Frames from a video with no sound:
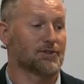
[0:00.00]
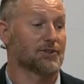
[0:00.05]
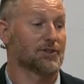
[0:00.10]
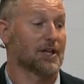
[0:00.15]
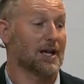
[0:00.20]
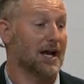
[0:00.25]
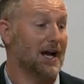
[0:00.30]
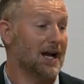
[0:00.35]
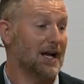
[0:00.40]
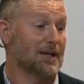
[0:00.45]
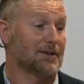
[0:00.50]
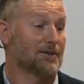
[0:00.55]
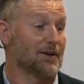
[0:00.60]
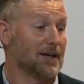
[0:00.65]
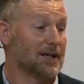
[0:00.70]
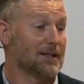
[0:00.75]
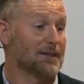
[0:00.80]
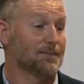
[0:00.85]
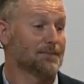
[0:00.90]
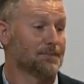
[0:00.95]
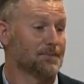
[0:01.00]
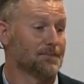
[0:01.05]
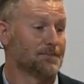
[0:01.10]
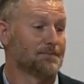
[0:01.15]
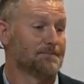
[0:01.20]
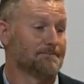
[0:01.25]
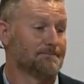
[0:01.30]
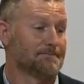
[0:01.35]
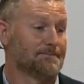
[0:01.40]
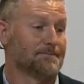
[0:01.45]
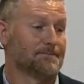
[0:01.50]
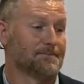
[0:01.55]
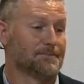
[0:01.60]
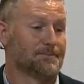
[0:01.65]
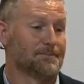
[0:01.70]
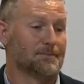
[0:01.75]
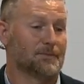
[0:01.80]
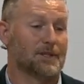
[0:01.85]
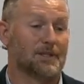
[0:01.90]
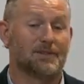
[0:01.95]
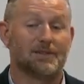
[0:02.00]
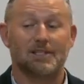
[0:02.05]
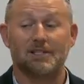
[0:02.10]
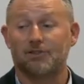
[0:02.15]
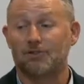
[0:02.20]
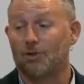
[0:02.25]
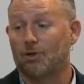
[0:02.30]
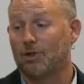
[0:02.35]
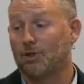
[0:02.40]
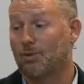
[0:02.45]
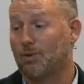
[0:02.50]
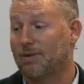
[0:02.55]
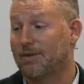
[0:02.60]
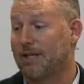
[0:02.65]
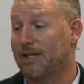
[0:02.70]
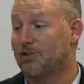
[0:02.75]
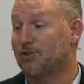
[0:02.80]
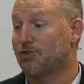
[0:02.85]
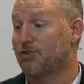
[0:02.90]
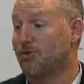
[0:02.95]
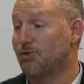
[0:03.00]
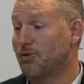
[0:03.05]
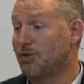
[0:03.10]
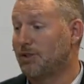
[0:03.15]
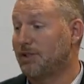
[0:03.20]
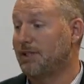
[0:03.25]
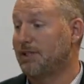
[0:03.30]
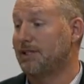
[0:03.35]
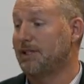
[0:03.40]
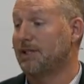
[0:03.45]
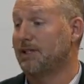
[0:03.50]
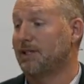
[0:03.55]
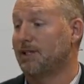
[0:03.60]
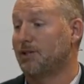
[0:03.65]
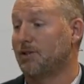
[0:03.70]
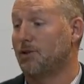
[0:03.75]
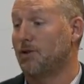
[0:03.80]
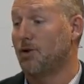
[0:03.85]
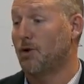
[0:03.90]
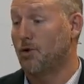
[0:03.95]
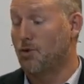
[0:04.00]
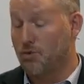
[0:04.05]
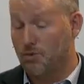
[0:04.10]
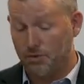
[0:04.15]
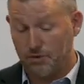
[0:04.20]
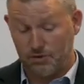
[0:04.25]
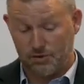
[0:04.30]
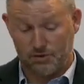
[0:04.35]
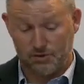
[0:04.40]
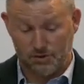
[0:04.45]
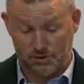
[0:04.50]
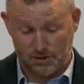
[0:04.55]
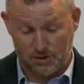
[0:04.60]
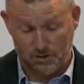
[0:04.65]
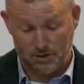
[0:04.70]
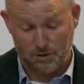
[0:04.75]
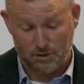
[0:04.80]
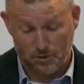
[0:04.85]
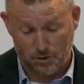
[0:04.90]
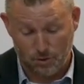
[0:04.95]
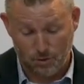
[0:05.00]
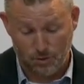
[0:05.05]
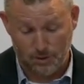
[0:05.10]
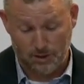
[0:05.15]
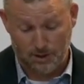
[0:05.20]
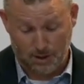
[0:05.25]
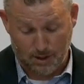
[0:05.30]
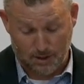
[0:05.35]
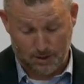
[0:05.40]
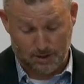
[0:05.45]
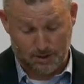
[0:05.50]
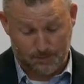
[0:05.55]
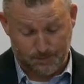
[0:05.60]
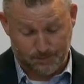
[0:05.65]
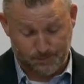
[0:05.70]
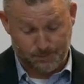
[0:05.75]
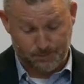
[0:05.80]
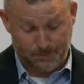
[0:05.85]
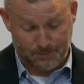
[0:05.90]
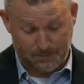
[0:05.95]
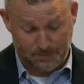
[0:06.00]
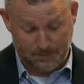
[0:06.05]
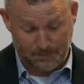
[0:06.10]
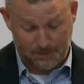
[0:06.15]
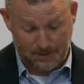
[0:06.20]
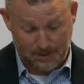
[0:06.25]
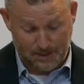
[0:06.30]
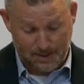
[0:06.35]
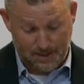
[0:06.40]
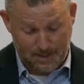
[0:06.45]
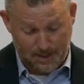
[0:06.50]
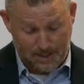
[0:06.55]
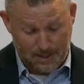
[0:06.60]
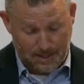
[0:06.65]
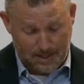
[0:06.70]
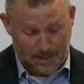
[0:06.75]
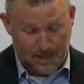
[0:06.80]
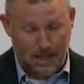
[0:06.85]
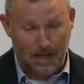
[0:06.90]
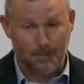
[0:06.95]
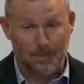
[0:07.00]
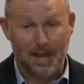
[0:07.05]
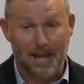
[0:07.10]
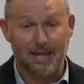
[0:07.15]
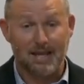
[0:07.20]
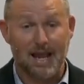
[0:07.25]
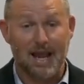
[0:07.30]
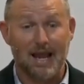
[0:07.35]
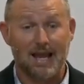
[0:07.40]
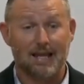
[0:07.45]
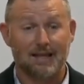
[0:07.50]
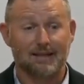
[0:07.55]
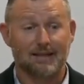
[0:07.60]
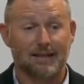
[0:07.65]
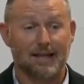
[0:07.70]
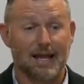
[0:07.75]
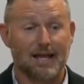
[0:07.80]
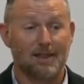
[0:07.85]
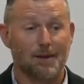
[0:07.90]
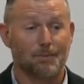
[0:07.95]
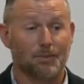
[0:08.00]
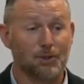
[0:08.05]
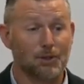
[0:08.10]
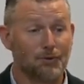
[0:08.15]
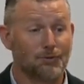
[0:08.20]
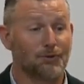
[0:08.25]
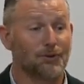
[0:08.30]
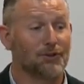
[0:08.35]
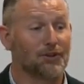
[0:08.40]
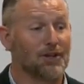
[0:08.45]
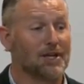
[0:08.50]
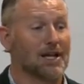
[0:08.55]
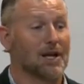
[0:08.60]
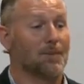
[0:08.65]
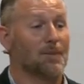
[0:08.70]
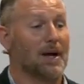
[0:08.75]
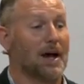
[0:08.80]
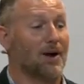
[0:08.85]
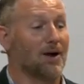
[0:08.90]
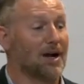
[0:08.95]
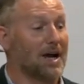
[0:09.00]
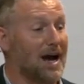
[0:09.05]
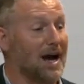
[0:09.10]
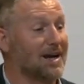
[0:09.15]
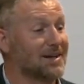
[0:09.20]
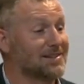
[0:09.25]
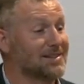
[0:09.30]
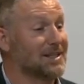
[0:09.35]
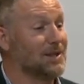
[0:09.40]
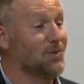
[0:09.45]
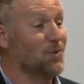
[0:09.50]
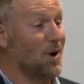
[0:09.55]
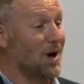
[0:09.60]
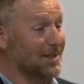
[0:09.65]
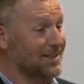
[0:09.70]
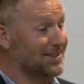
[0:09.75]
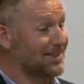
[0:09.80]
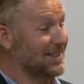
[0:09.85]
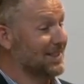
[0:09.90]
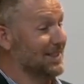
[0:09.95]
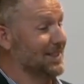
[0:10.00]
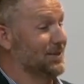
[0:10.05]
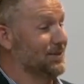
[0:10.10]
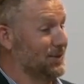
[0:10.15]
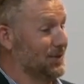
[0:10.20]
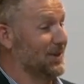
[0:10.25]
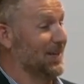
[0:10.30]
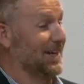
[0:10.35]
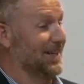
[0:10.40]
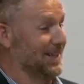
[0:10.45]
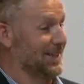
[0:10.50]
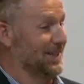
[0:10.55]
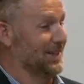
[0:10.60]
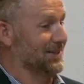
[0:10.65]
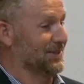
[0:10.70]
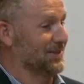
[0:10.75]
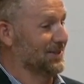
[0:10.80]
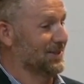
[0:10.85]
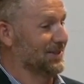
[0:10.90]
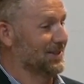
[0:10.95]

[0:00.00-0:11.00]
God, right? Because He's the only one that truly knows who we are. Um, and, and, and the beautiful thing about God is He wants to give you that gift.